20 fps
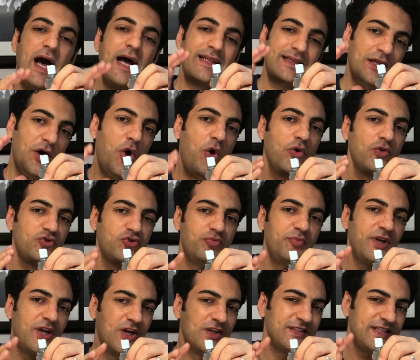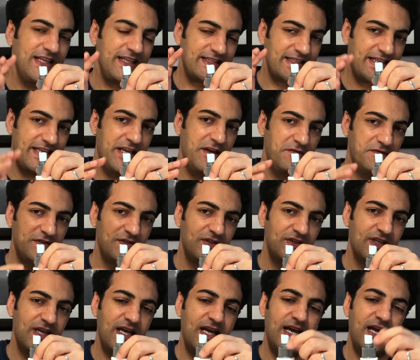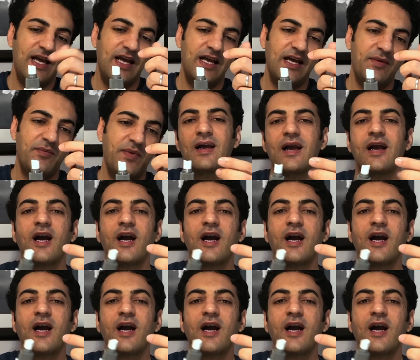and also because it gives a